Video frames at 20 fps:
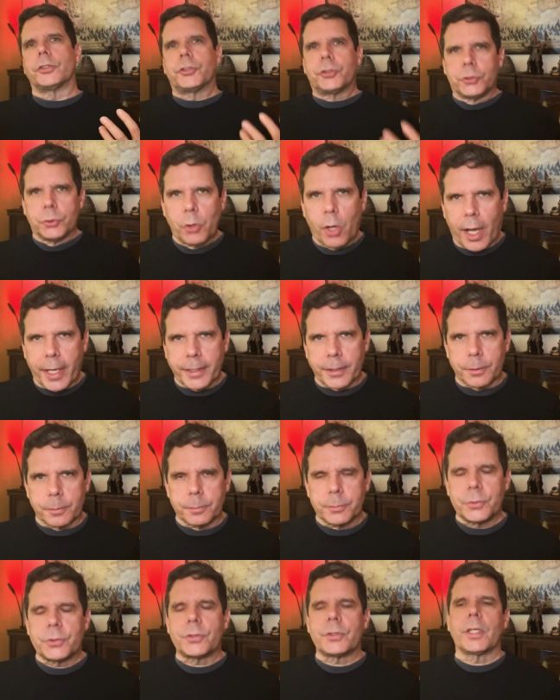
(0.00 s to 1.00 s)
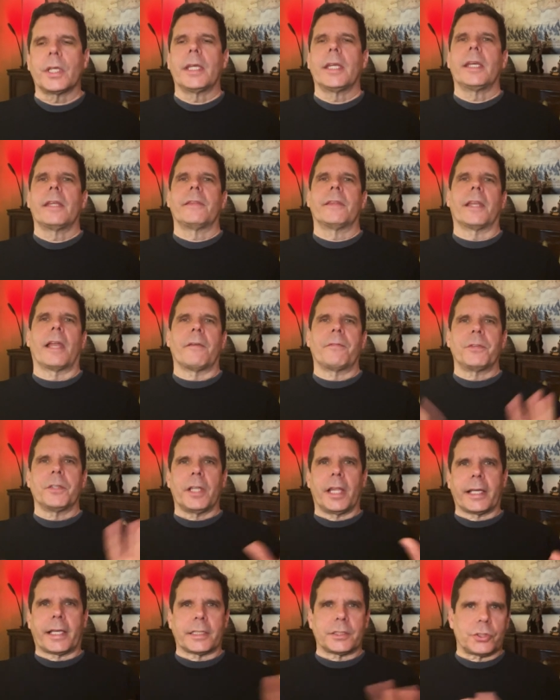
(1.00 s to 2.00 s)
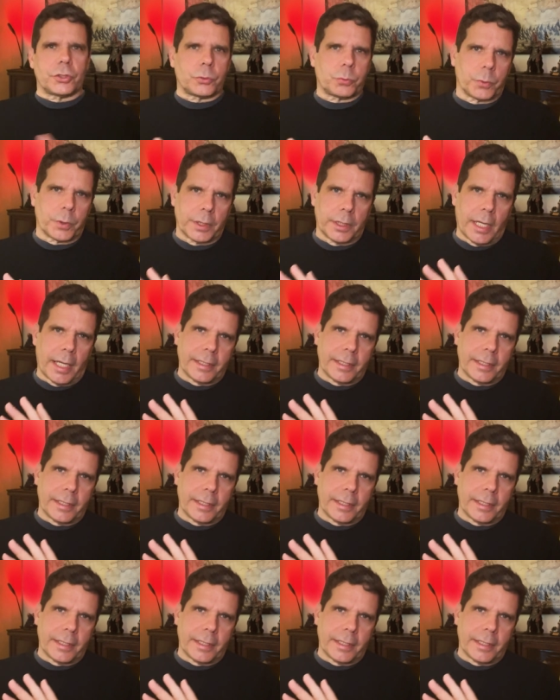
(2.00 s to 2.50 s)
two items that I feel like I just want to,